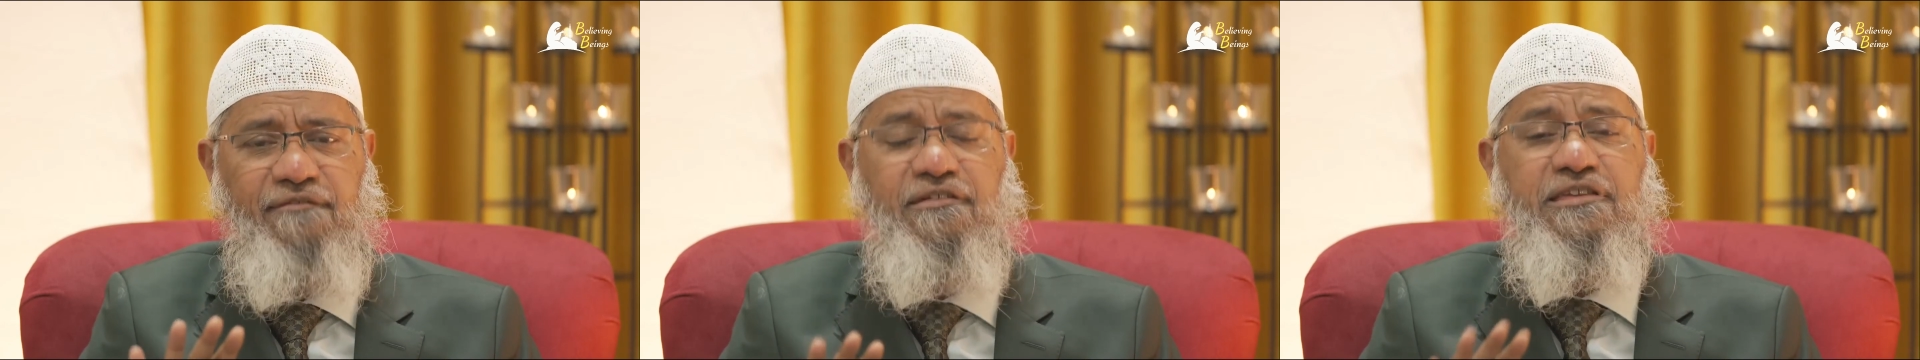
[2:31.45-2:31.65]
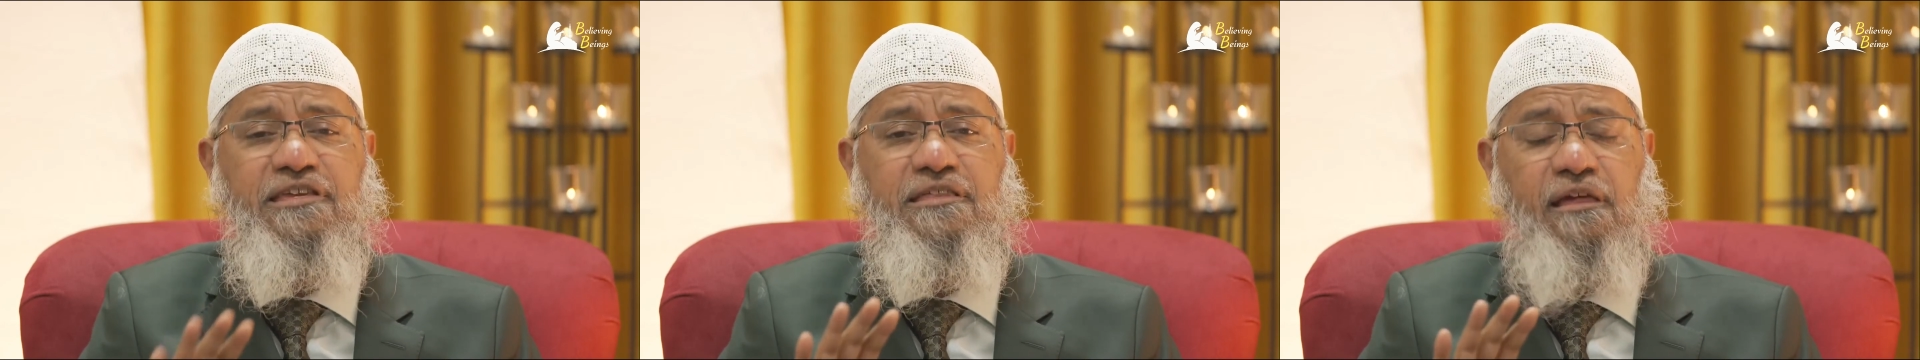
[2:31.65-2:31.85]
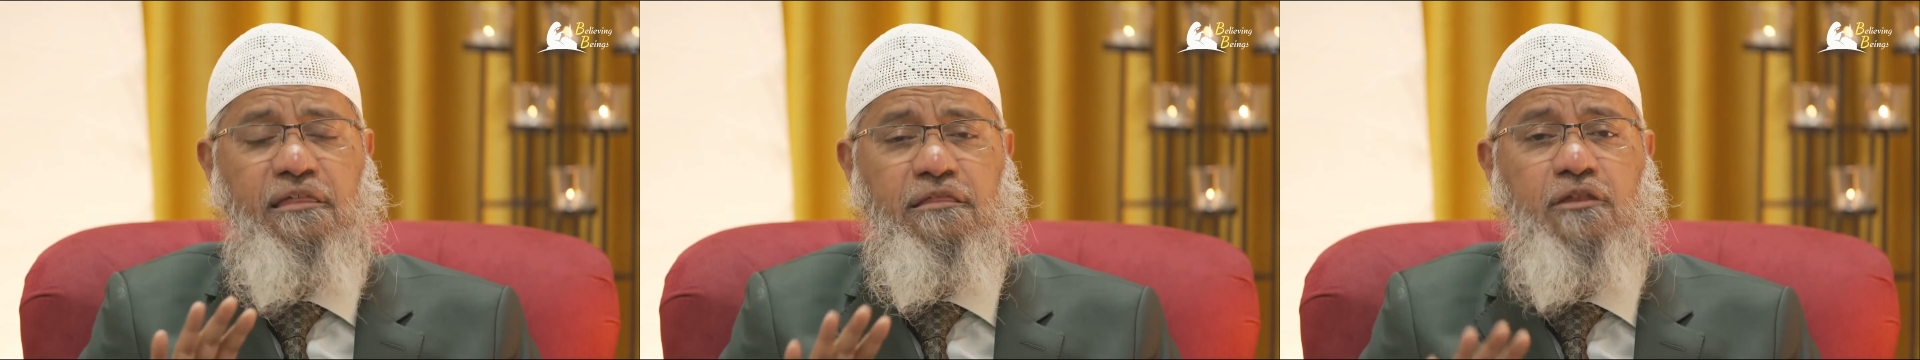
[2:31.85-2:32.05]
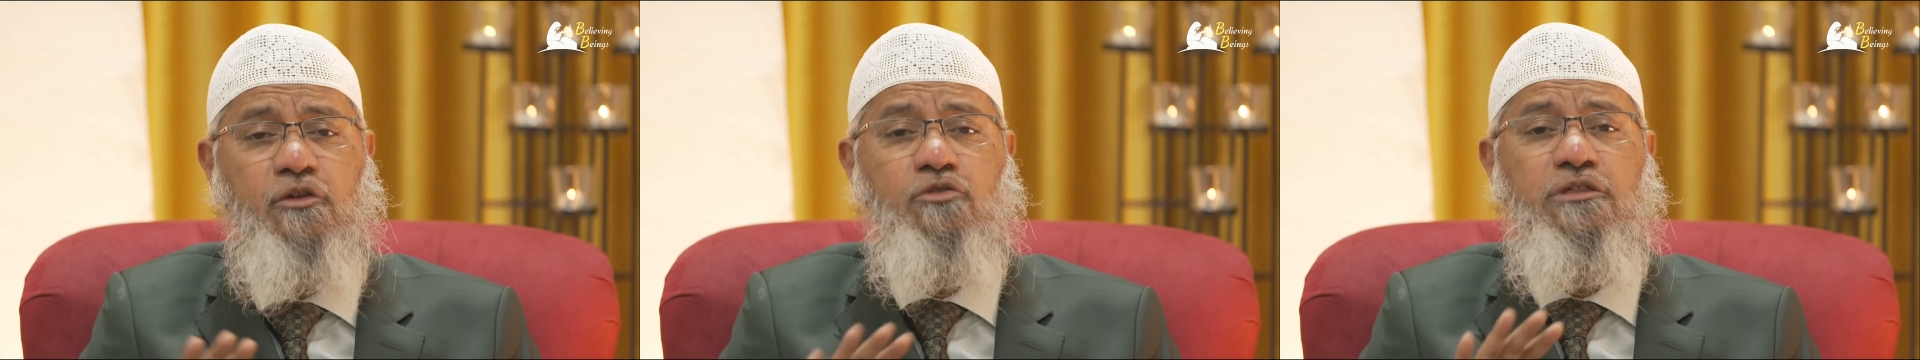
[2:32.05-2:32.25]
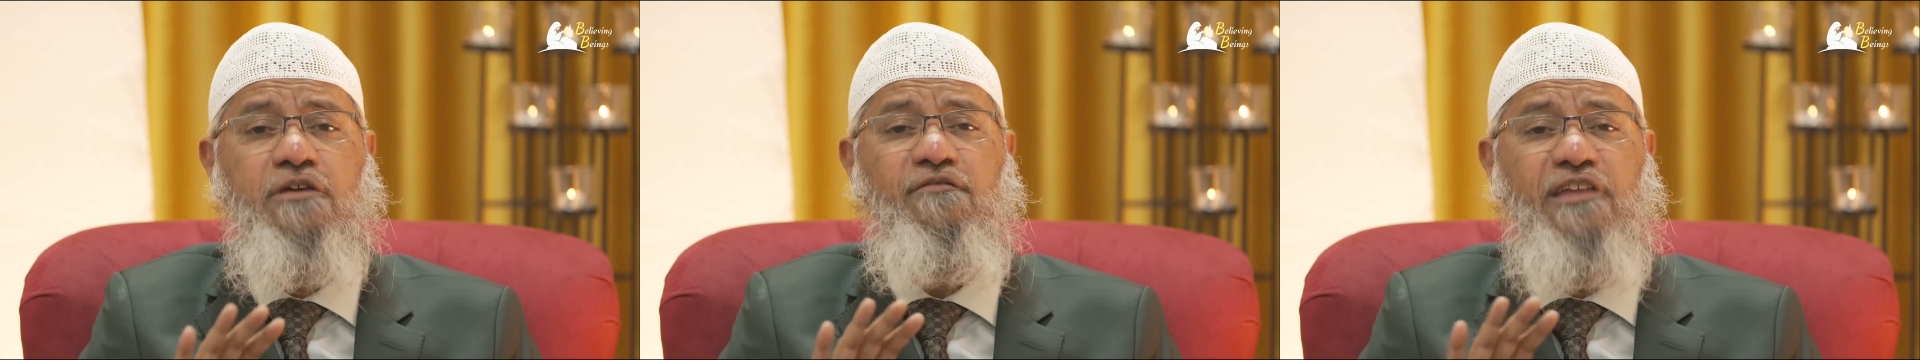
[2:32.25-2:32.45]
which is
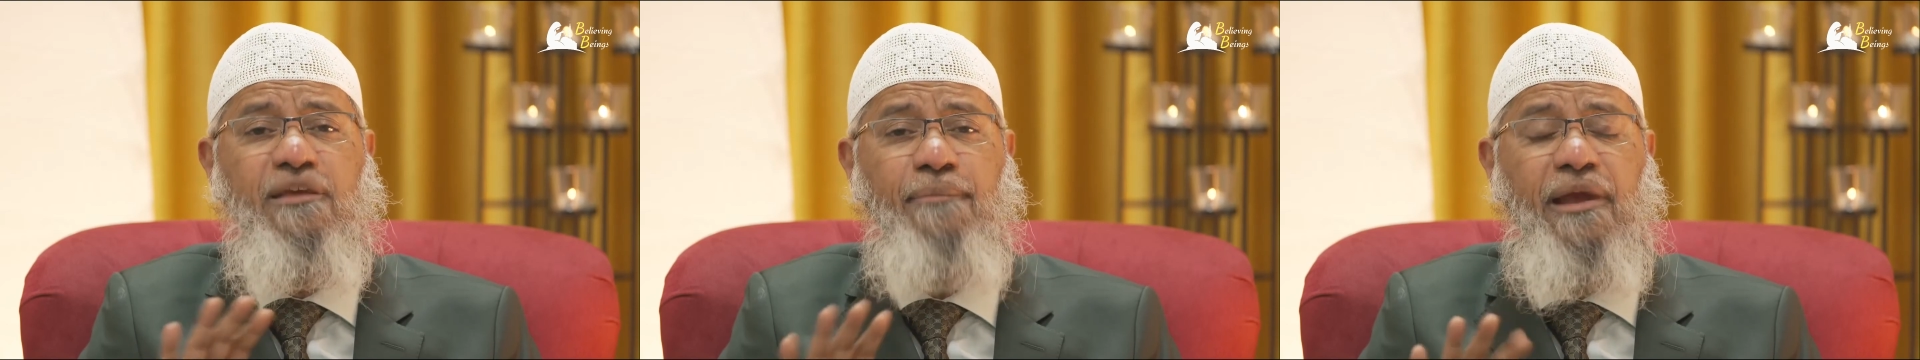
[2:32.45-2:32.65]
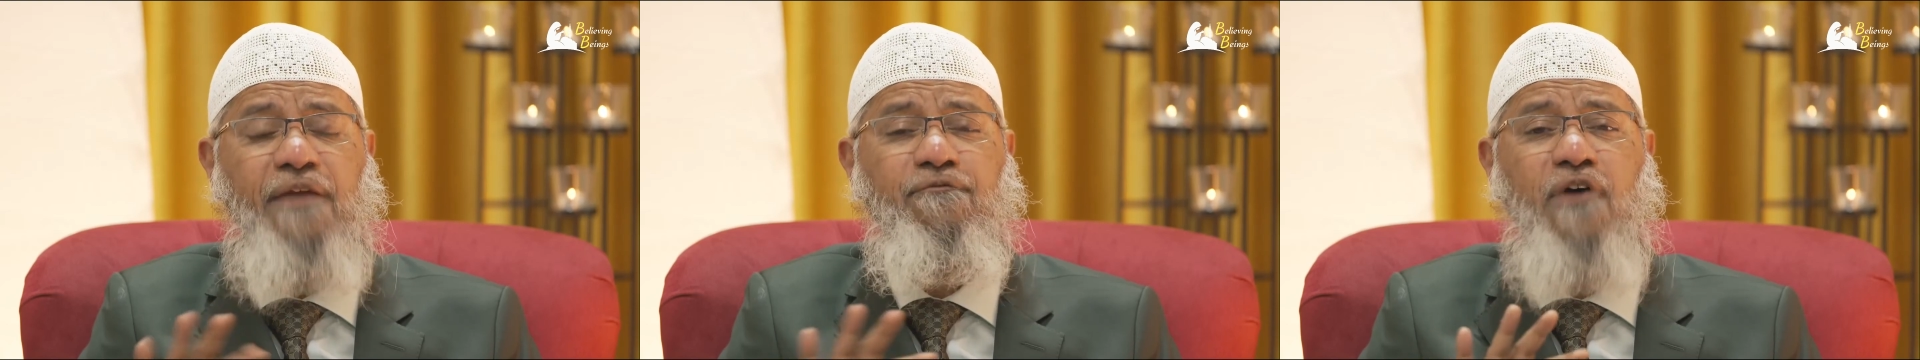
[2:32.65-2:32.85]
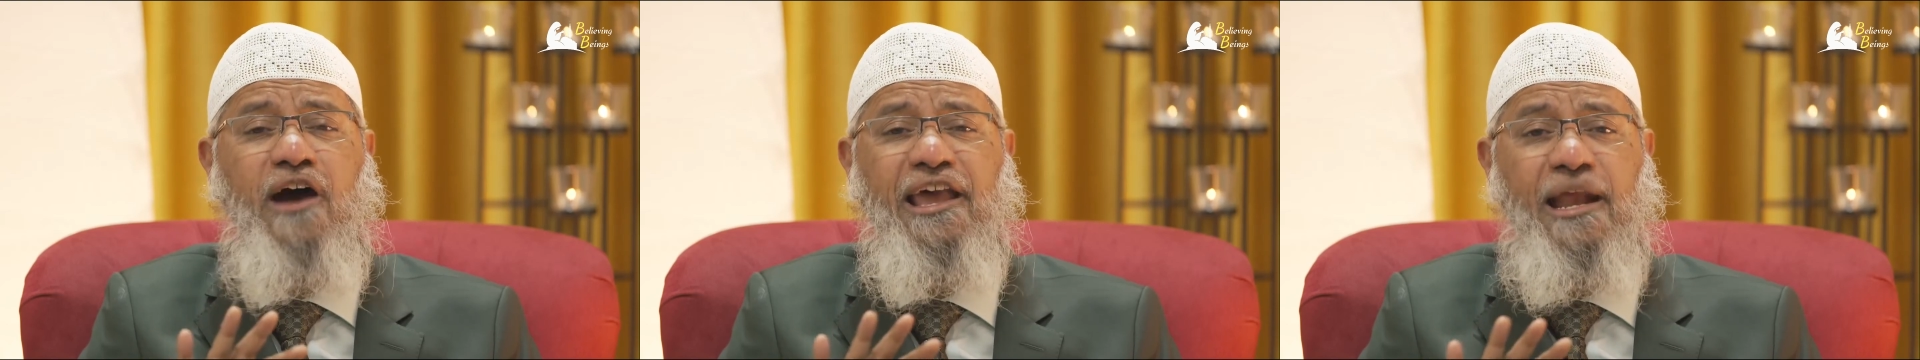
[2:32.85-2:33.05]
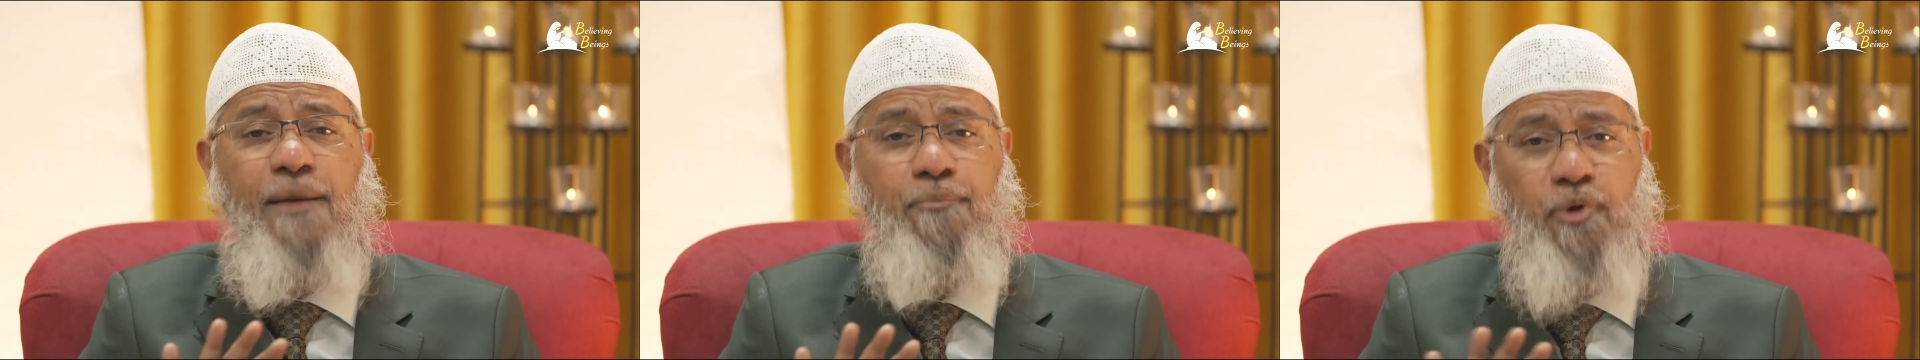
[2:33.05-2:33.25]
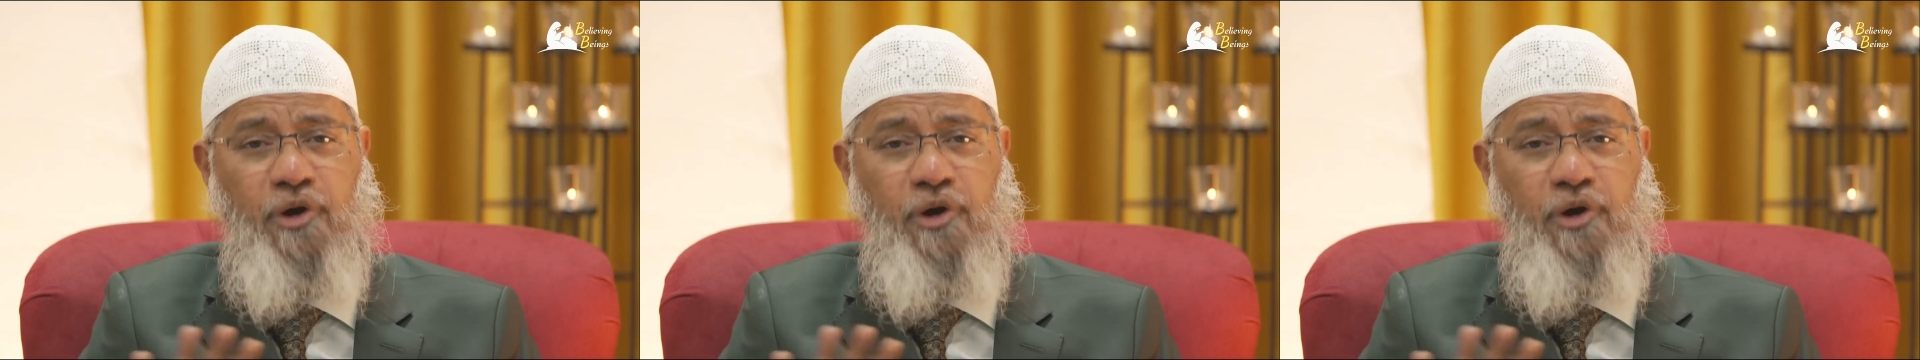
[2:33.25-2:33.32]
exclusively meant for haram